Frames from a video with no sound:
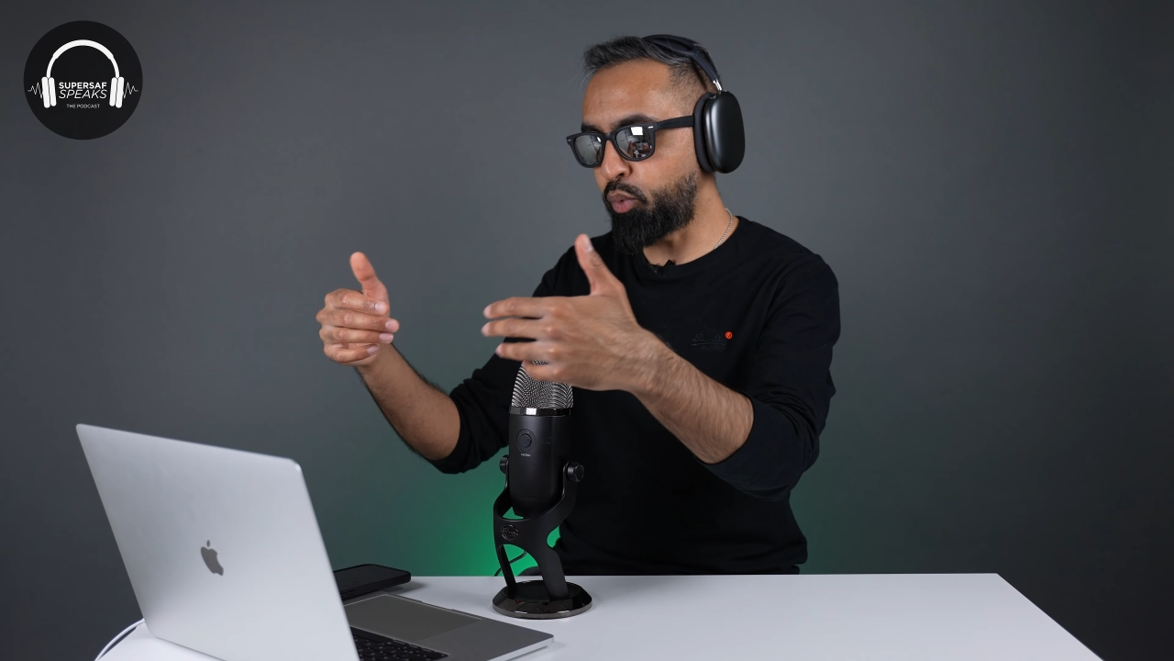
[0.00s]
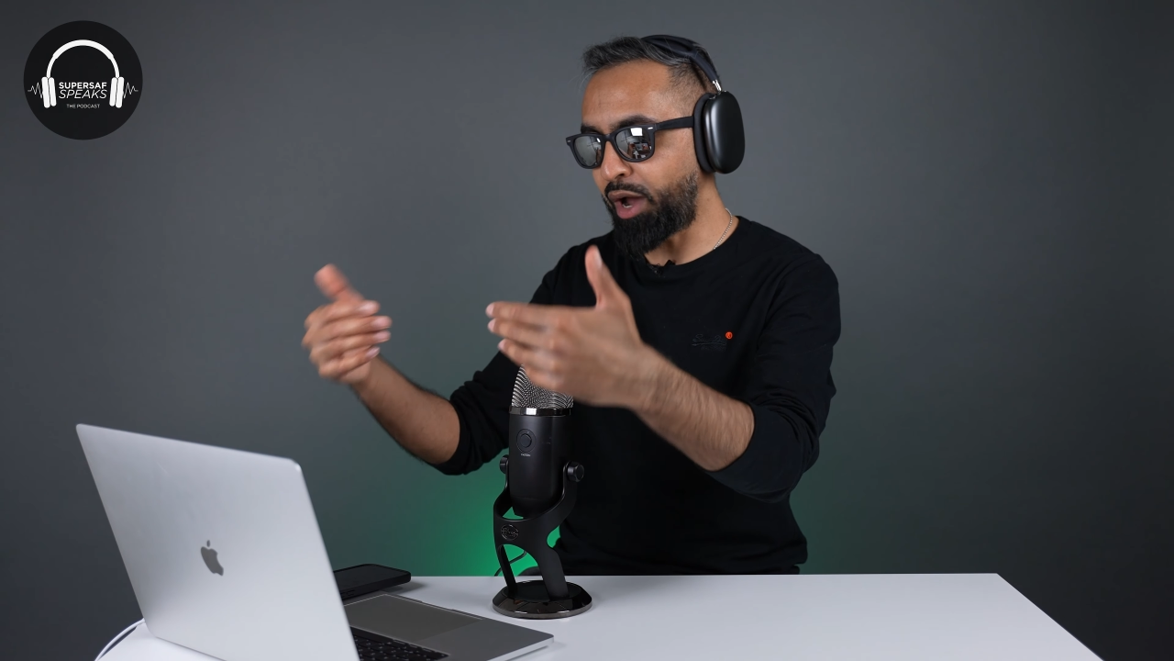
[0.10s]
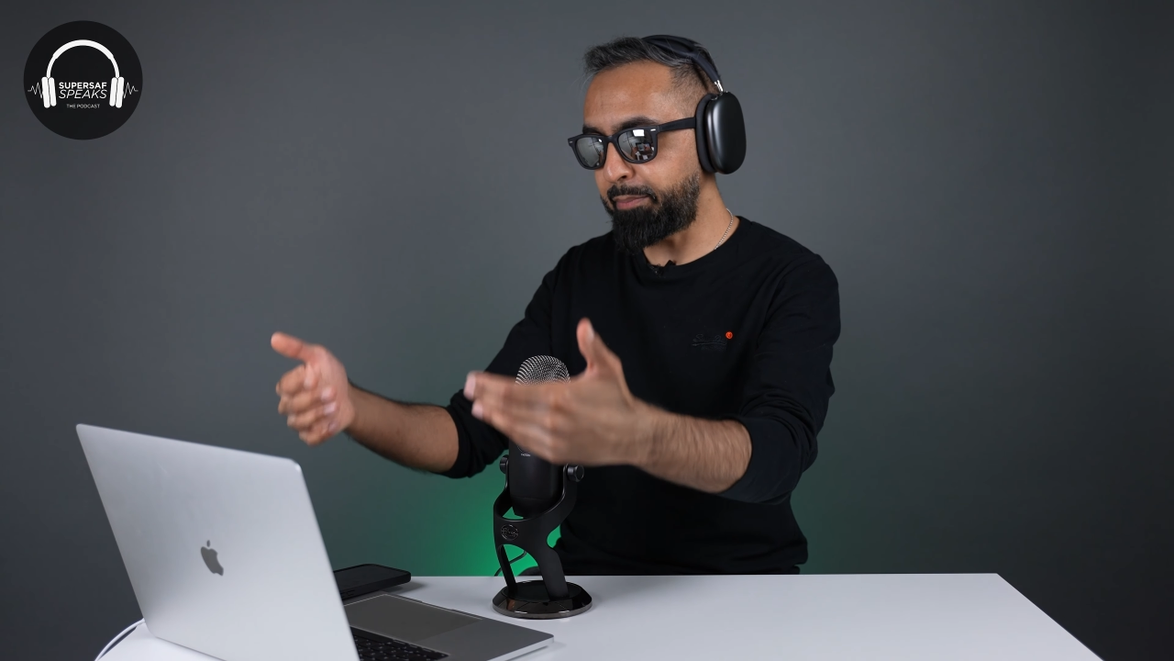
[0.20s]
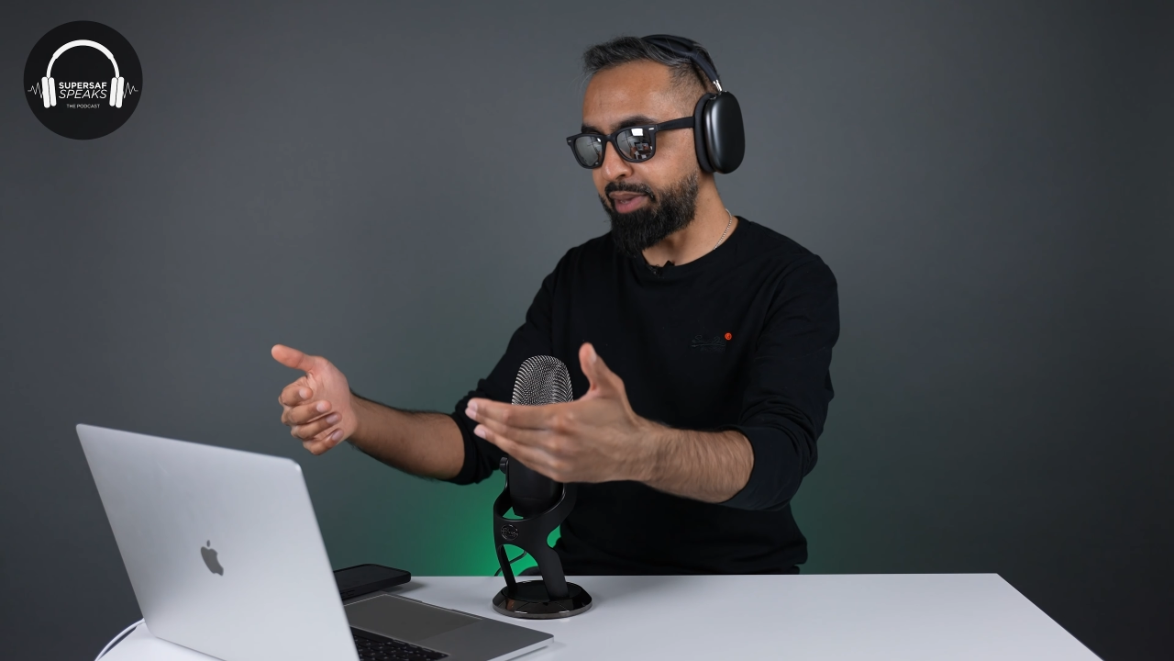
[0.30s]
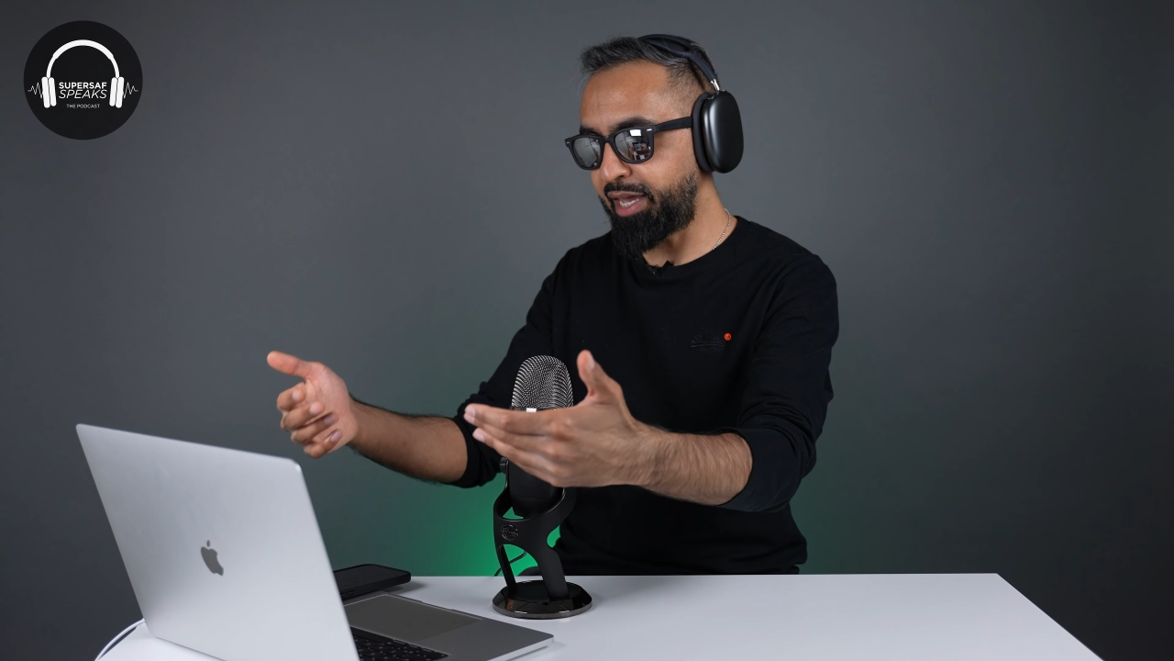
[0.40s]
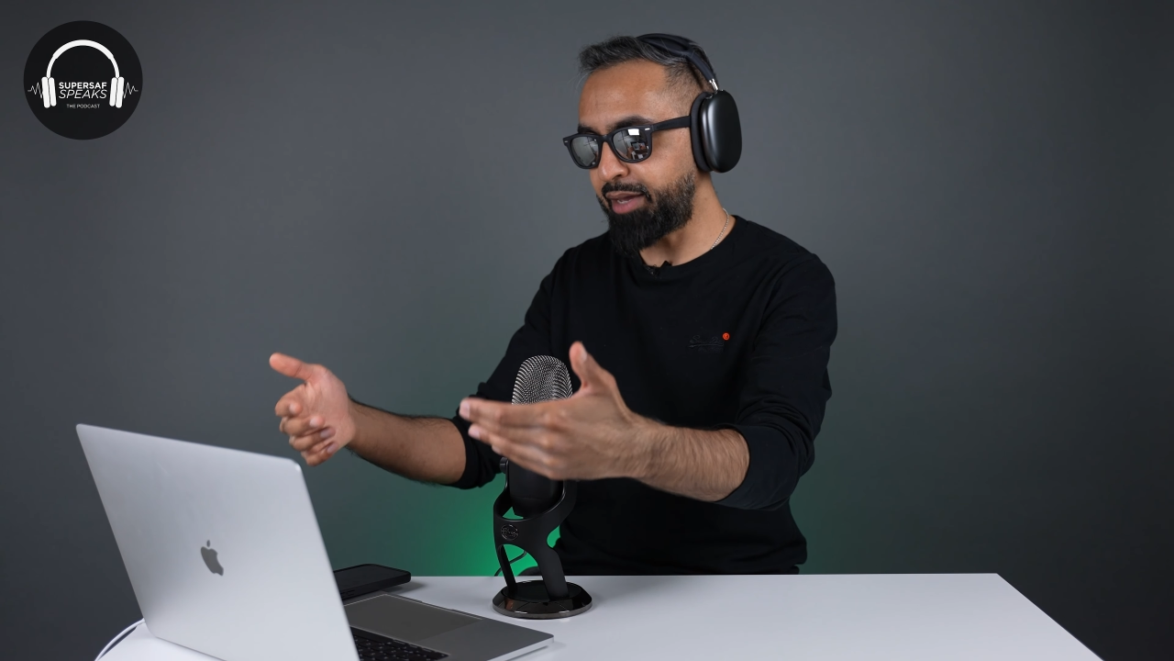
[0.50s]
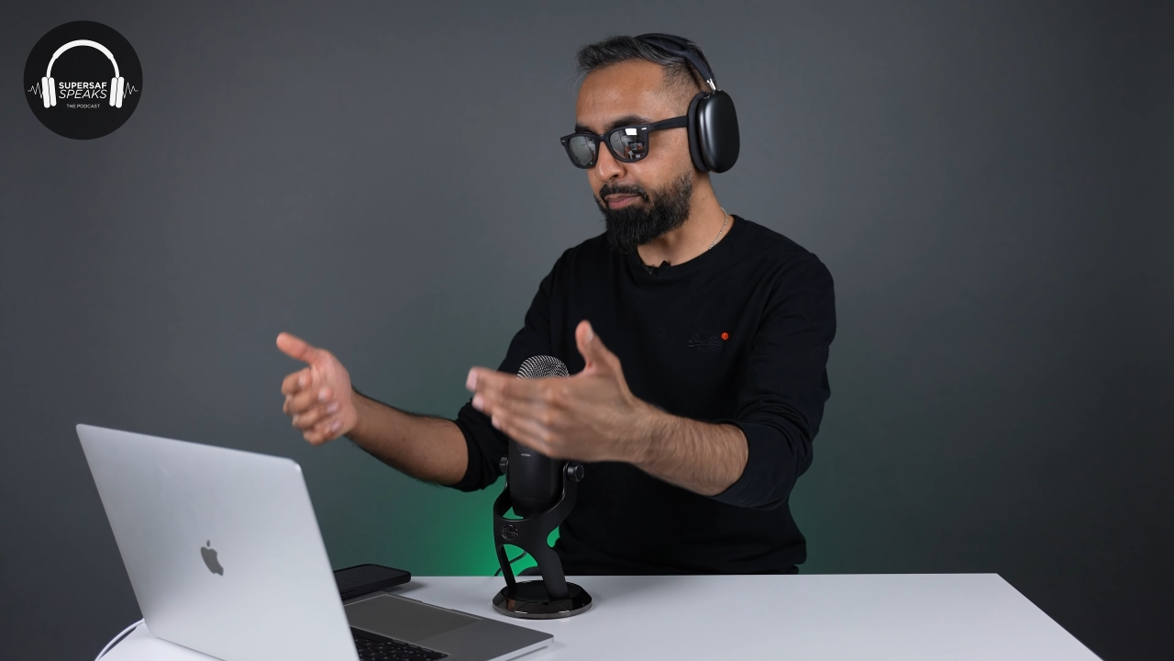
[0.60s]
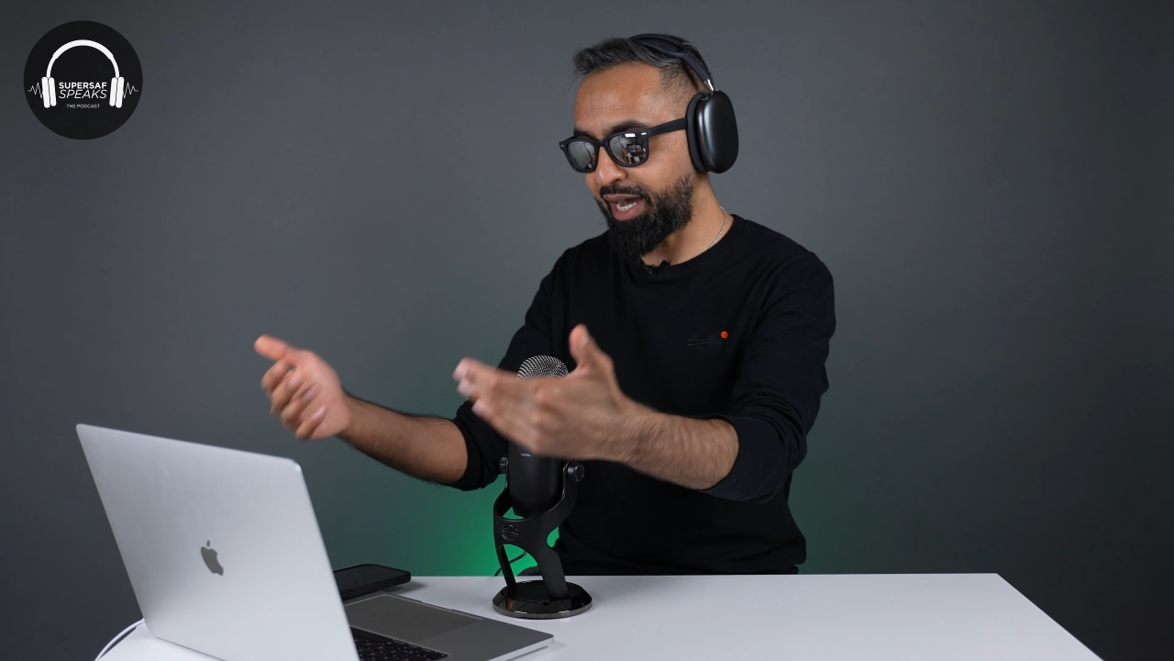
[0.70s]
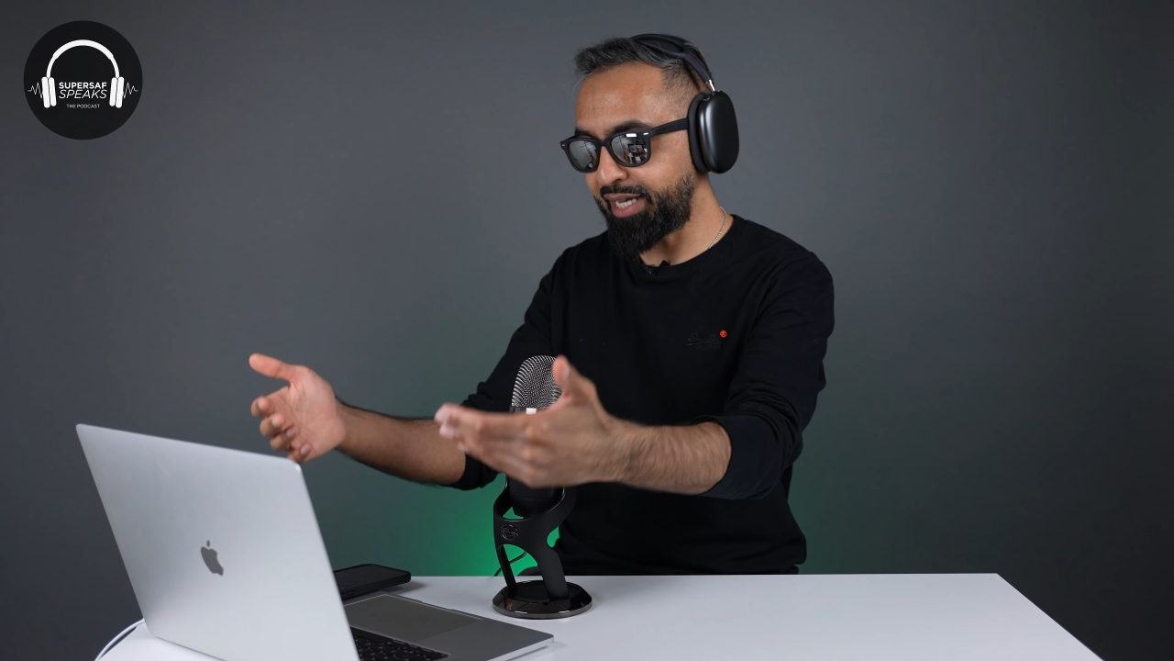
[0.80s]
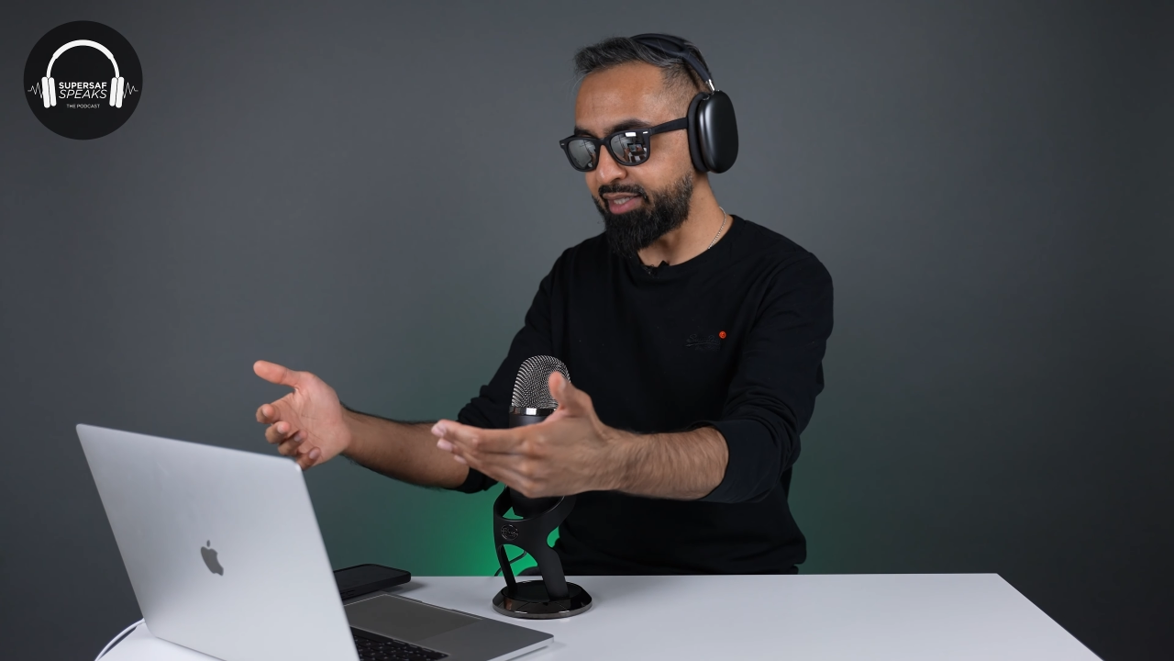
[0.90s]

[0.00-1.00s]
right behind